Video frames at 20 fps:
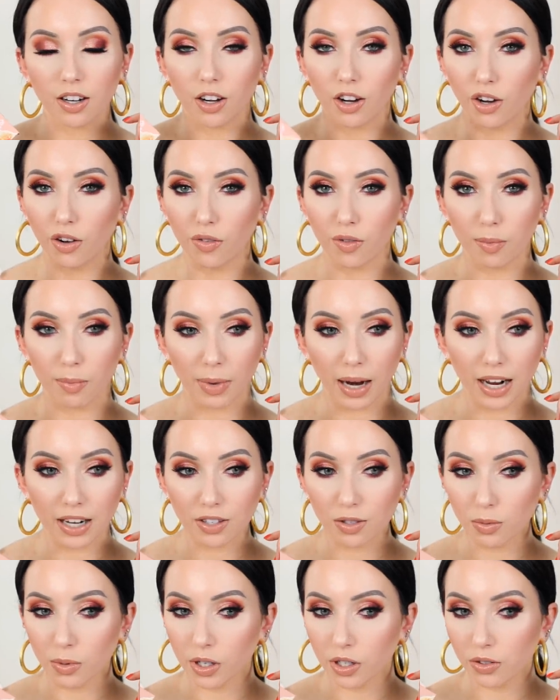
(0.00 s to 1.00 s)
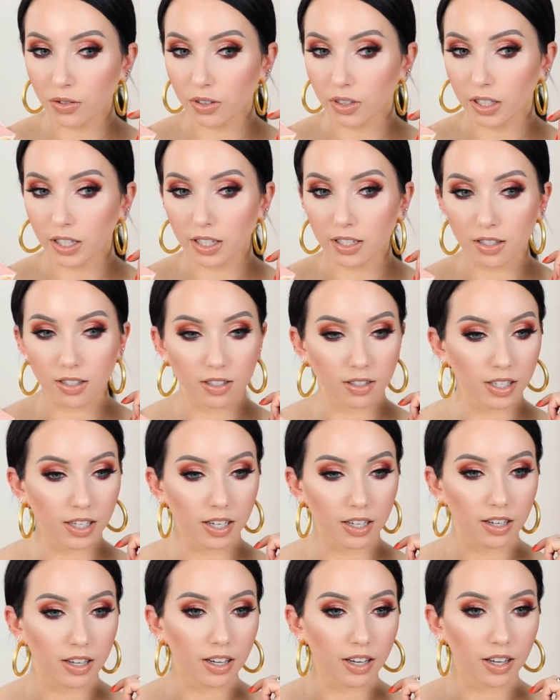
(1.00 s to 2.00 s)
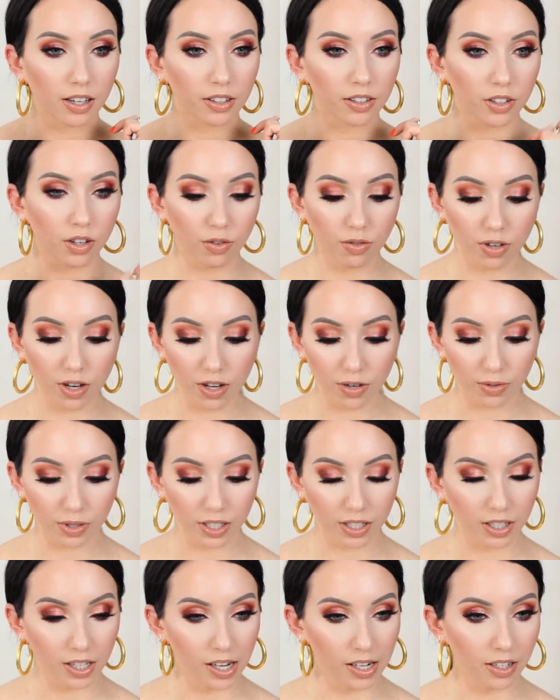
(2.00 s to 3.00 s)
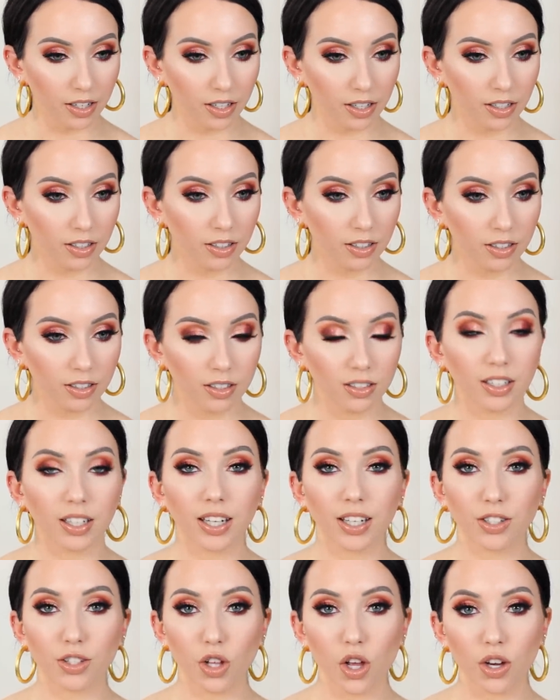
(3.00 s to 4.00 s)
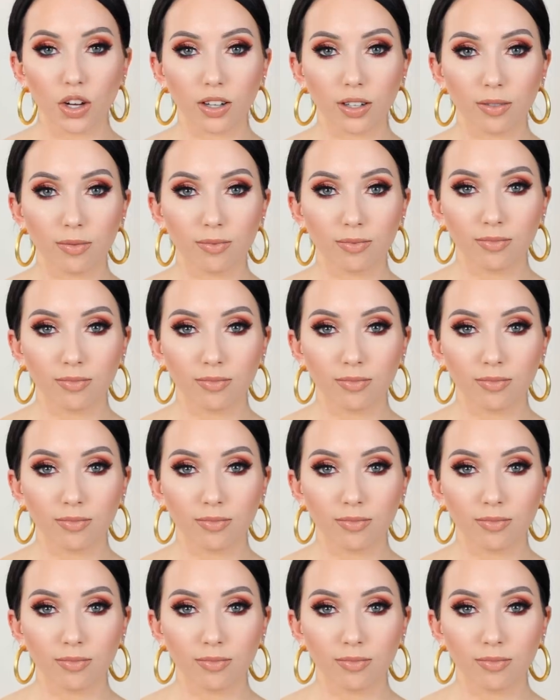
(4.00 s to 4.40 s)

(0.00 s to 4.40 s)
All of the mattes worked really easily, and overall I really like today's look.